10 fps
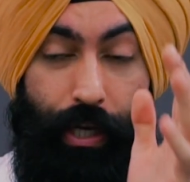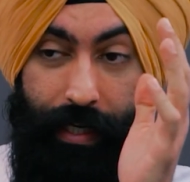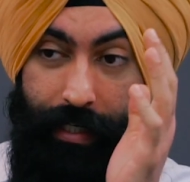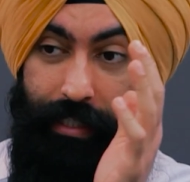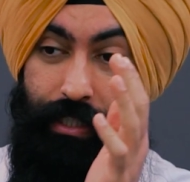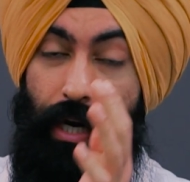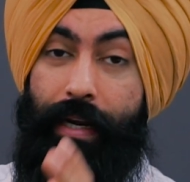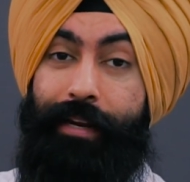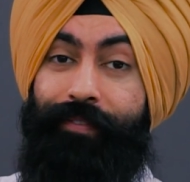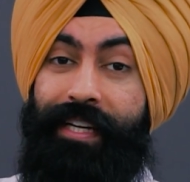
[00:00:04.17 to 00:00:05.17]
you need to
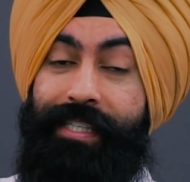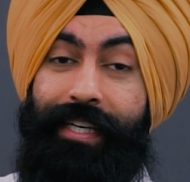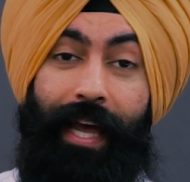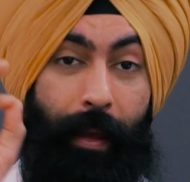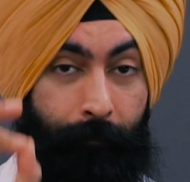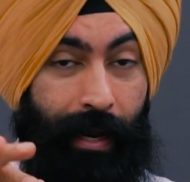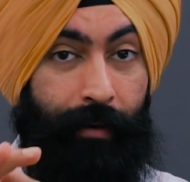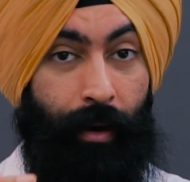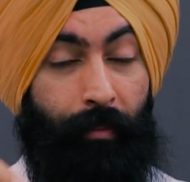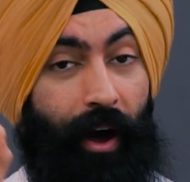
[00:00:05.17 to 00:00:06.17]
start investing a
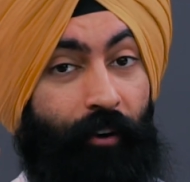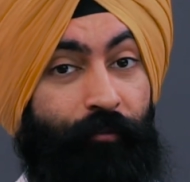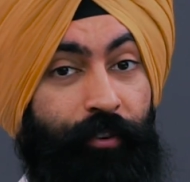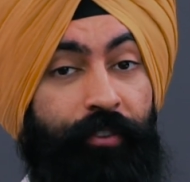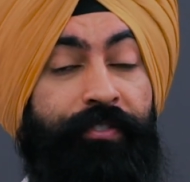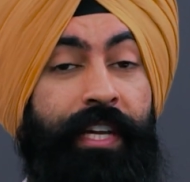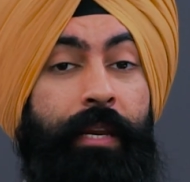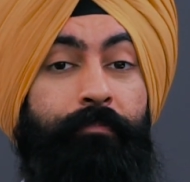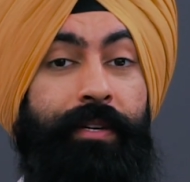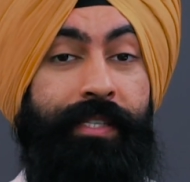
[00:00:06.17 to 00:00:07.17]
minimum of
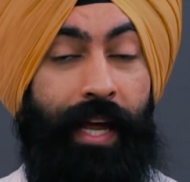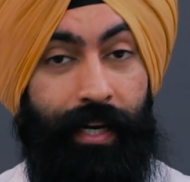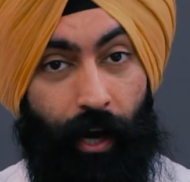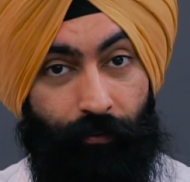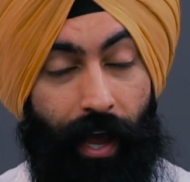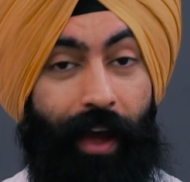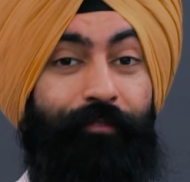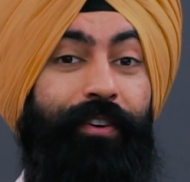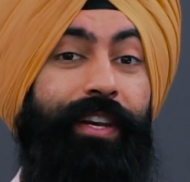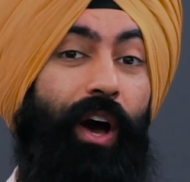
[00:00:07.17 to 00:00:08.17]
15% of
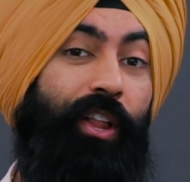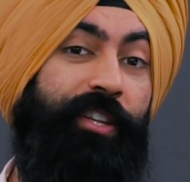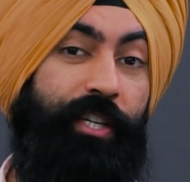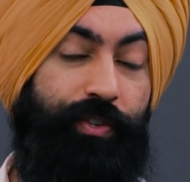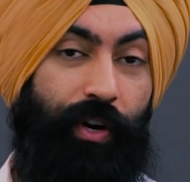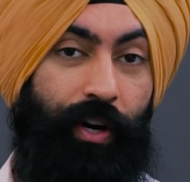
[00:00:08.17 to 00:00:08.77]
every dollar that you